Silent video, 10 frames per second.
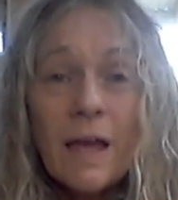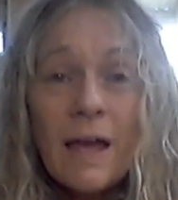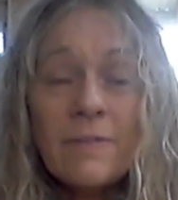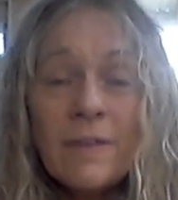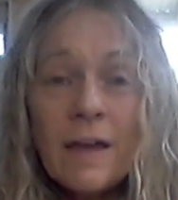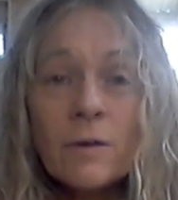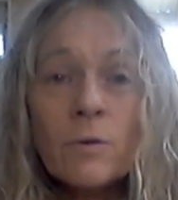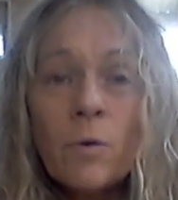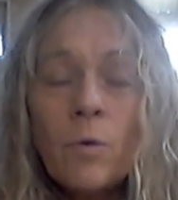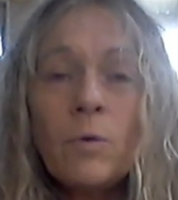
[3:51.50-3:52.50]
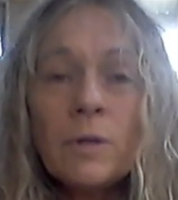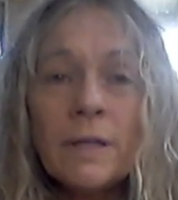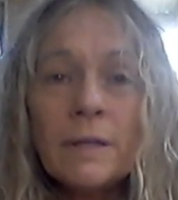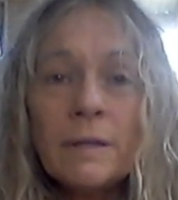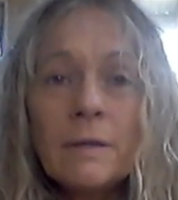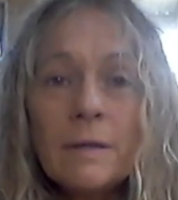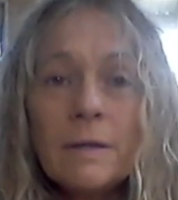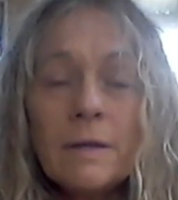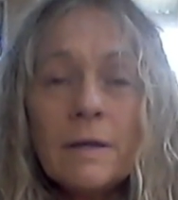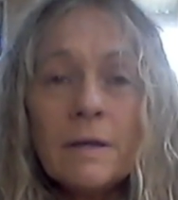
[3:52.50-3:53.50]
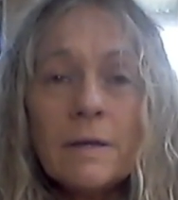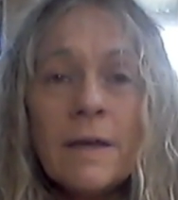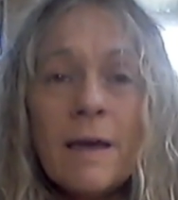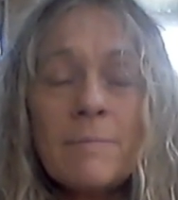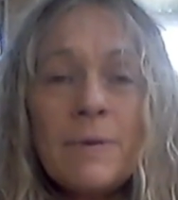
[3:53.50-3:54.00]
And that calling can